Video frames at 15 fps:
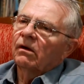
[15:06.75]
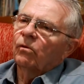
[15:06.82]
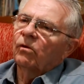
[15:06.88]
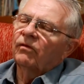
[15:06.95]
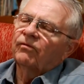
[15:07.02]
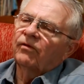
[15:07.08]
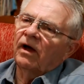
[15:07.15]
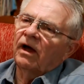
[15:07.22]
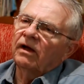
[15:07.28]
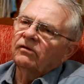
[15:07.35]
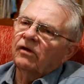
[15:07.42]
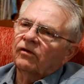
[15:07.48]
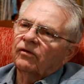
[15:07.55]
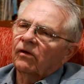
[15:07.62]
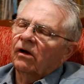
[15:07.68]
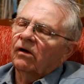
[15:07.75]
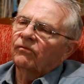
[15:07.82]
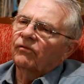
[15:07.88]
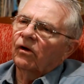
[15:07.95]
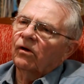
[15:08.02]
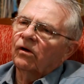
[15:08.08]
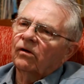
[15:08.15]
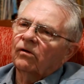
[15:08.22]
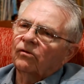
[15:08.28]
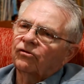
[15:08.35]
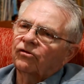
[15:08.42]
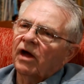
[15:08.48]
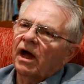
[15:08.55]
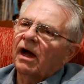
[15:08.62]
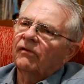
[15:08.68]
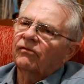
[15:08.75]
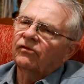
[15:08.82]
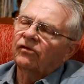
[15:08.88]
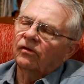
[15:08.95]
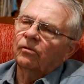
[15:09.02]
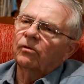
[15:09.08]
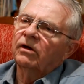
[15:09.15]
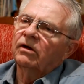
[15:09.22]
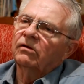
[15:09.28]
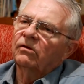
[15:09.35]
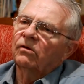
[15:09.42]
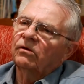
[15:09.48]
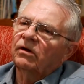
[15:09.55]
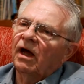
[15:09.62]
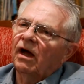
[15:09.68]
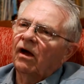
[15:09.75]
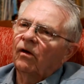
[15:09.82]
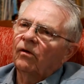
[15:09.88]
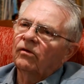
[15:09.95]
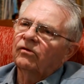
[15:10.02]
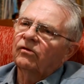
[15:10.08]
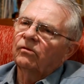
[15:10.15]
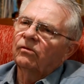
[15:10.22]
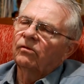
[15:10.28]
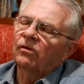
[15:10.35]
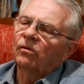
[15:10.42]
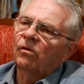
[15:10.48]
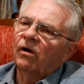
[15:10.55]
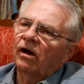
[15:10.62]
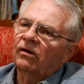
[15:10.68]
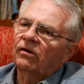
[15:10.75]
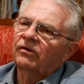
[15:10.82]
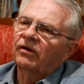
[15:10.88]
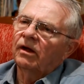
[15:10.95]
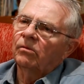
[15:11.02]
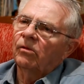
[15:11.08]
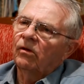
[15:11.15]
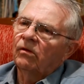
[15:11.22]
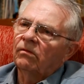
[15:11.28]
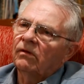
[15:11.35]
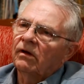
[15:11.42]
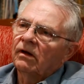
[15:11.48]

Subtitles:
we find that there are vertical shafts that we can go down to the water table,